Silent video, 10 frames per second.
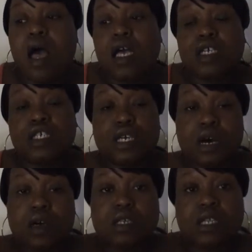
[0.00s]
She
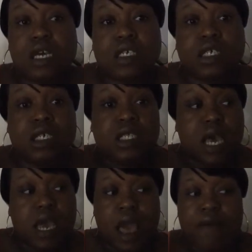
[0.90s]
goes there. She's
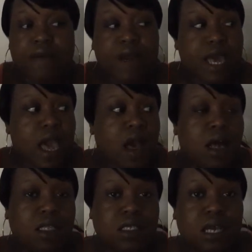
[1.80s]
like, I've already
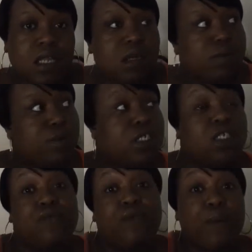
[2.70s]
had all these other
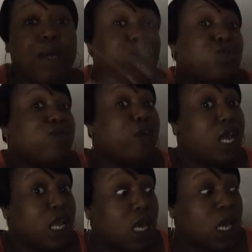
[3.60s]
abortions from
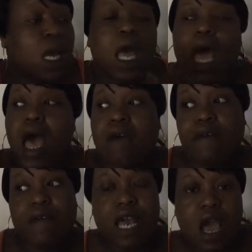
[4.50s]
Pennsylvania. I've
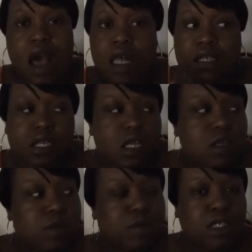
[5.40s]
already had all these
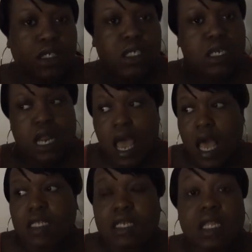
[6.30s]
other abortions. Da, da, da.
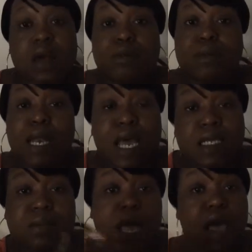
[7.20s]
I said that was my
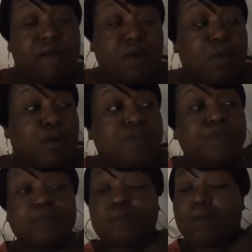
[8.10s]
last and I had no more.
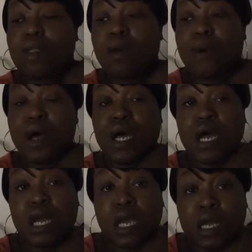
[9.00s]
But
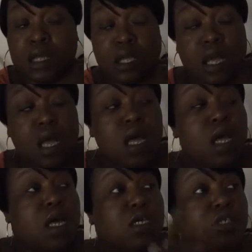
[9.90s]

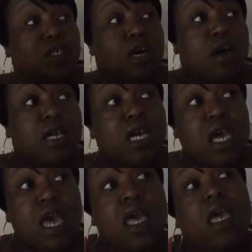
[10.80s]
honey, she go
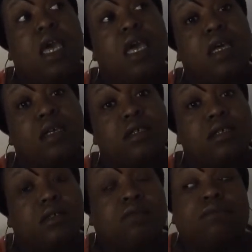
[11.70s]
there
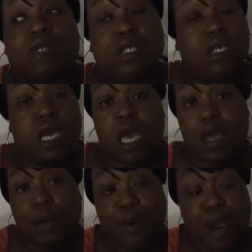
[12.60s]
and she
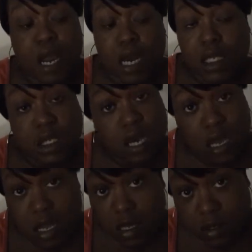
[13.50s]
ain't pregnant,
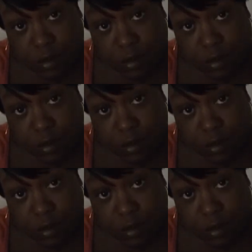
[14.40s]
y'all.